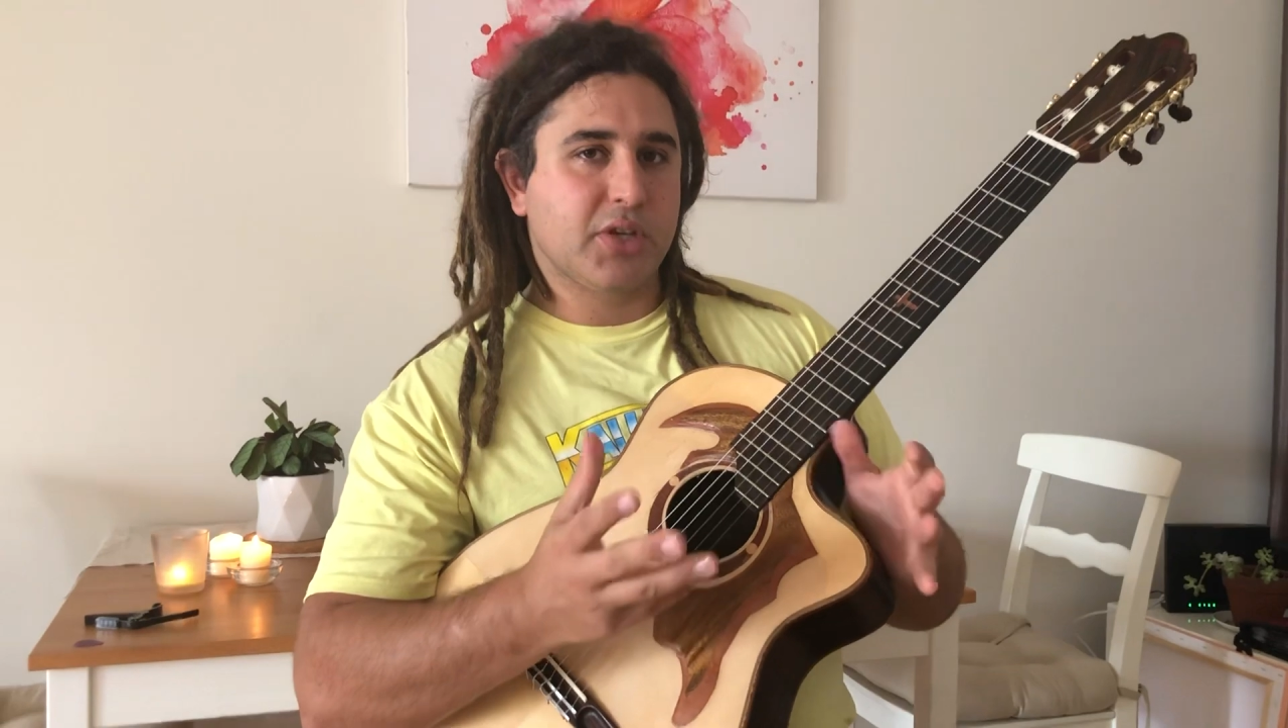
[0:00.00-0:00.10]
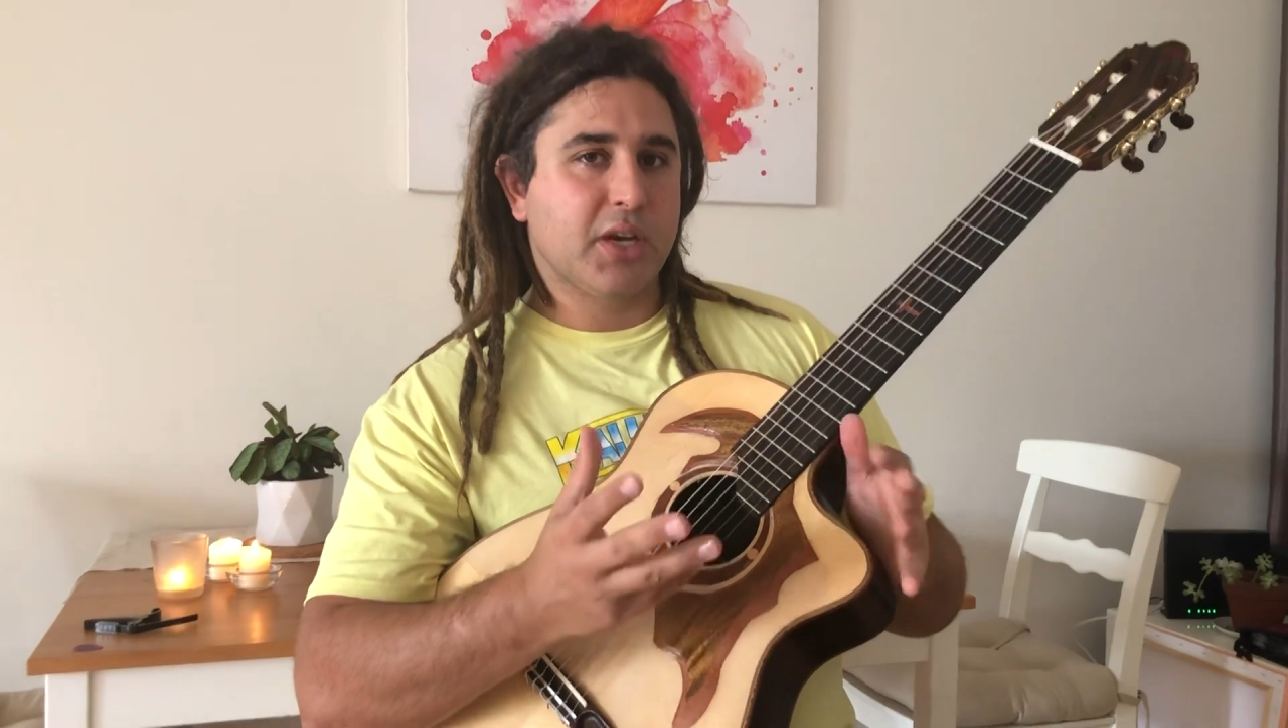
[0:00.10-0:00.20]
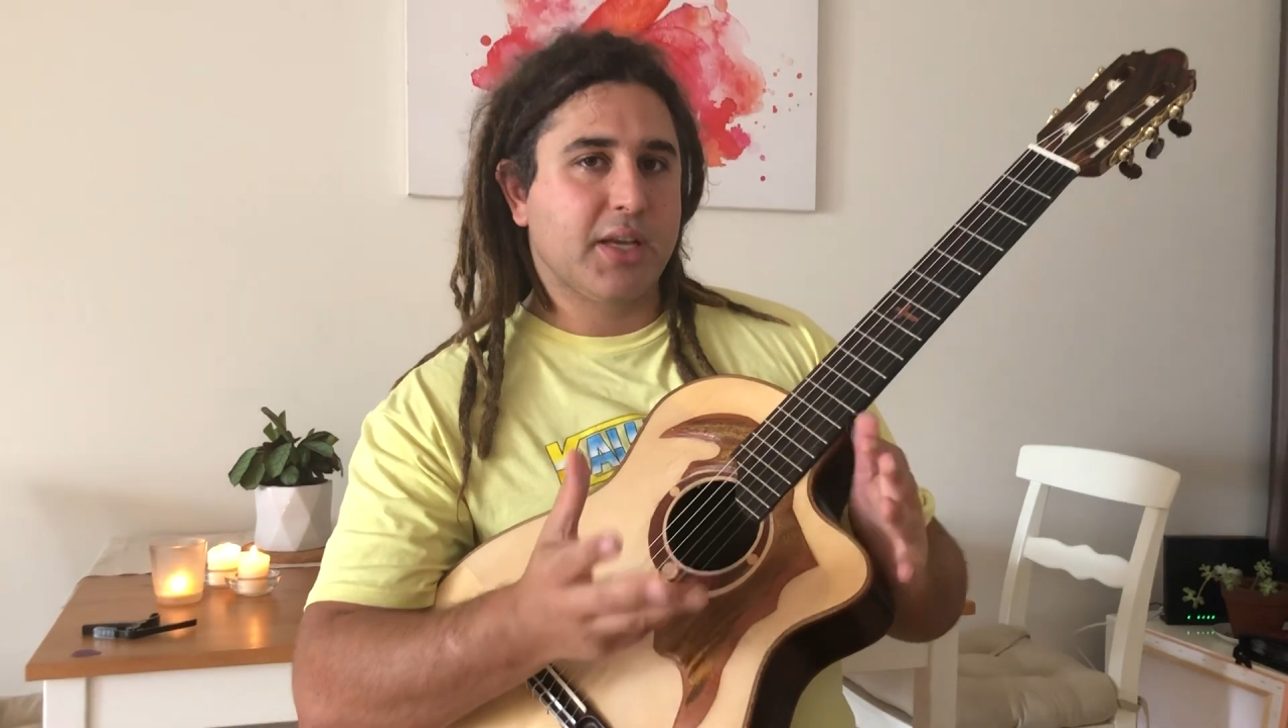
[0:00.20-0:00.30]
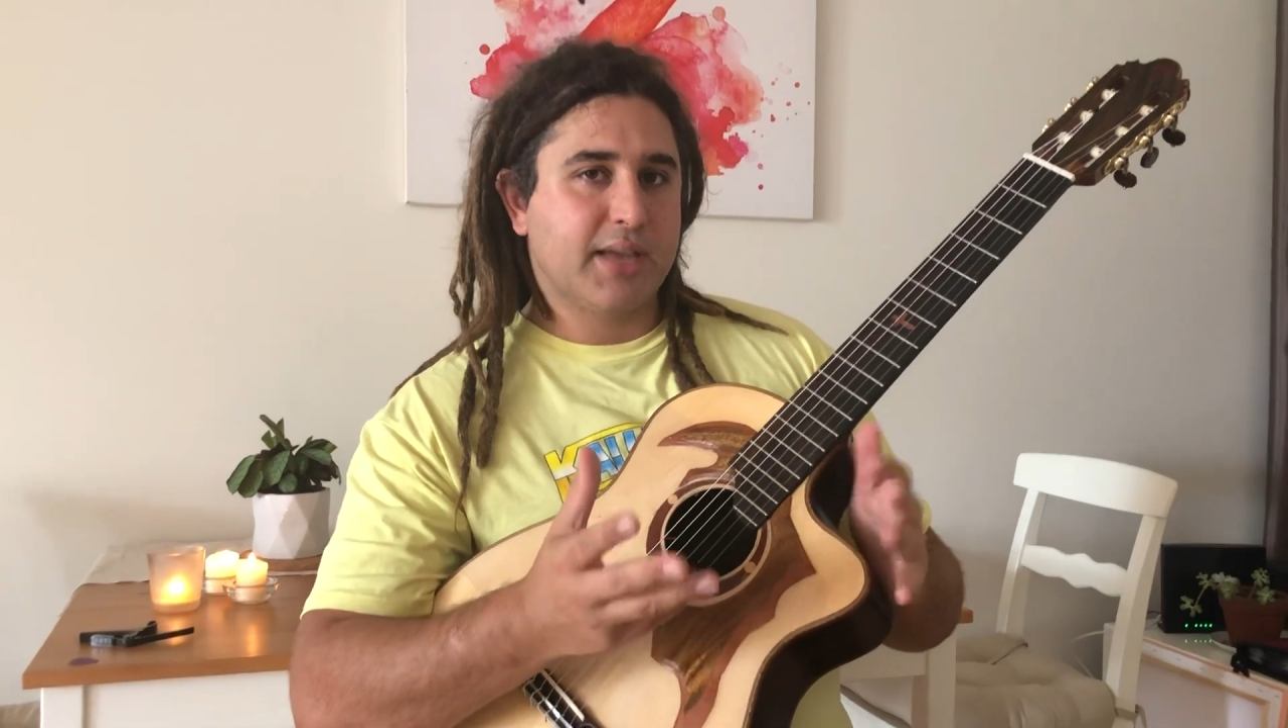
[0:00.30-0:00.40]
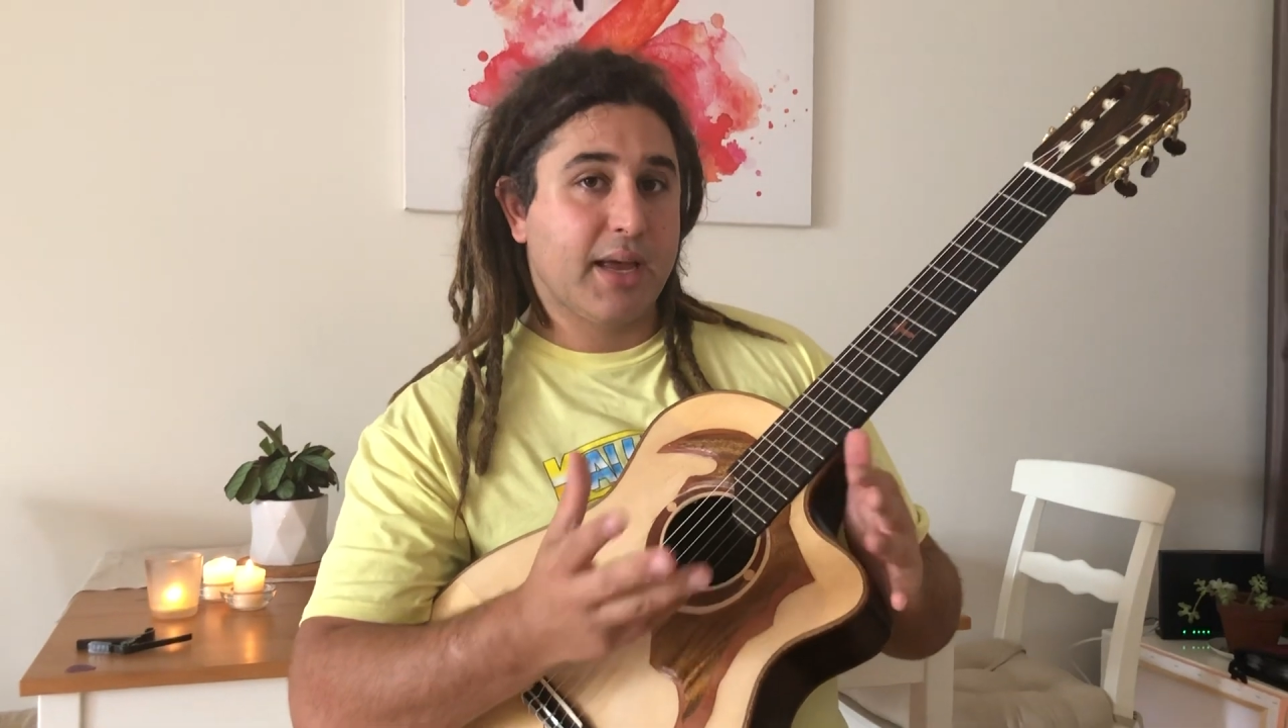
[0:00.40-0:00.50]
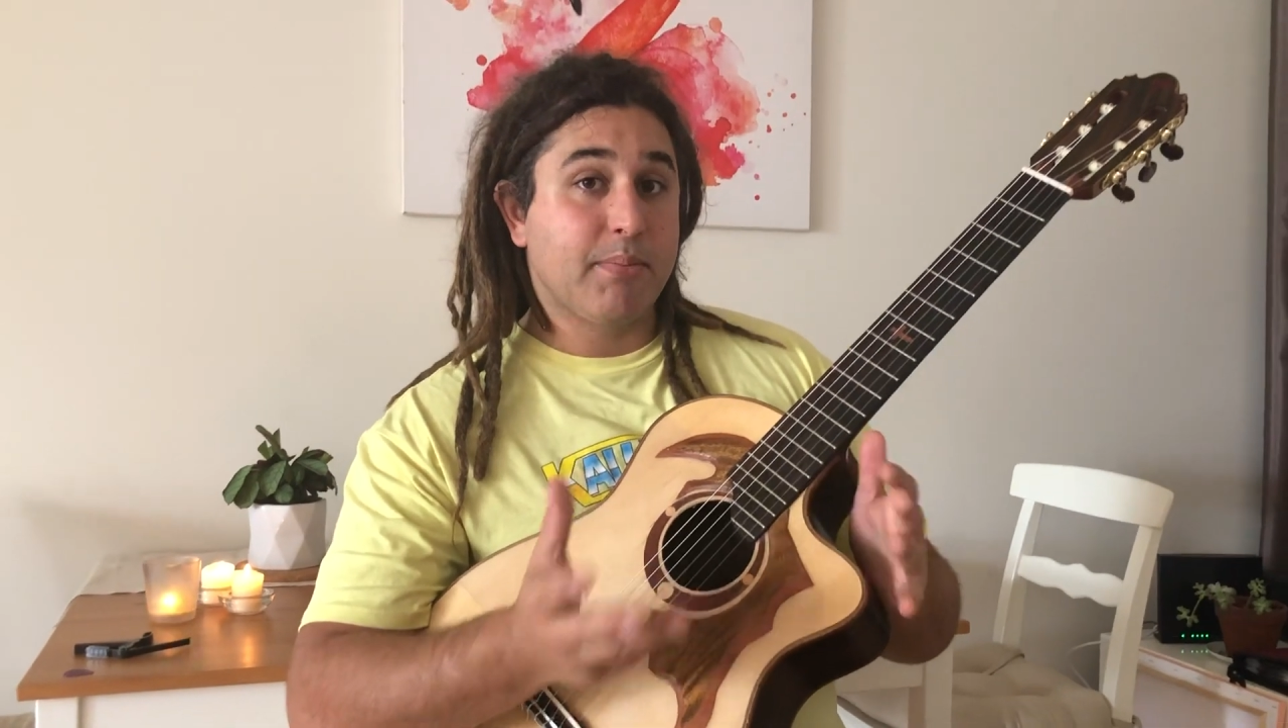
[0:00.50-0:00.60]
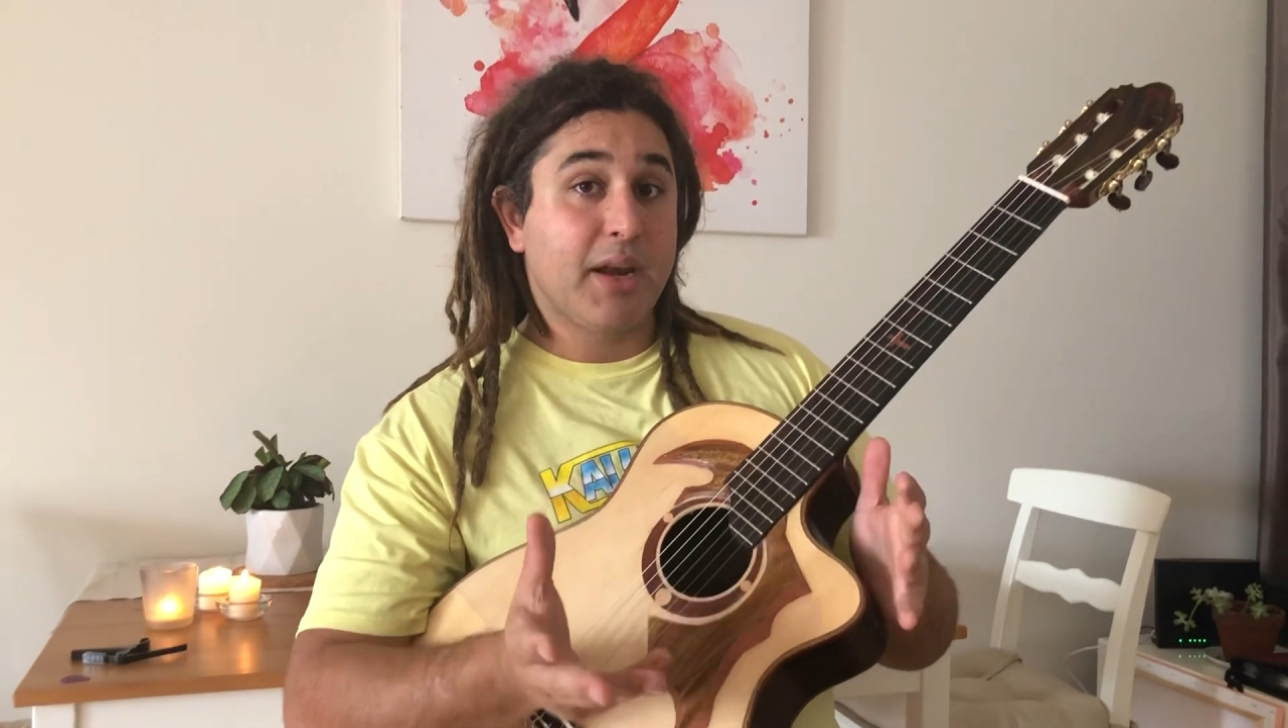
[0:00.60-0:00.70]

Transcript: going to contain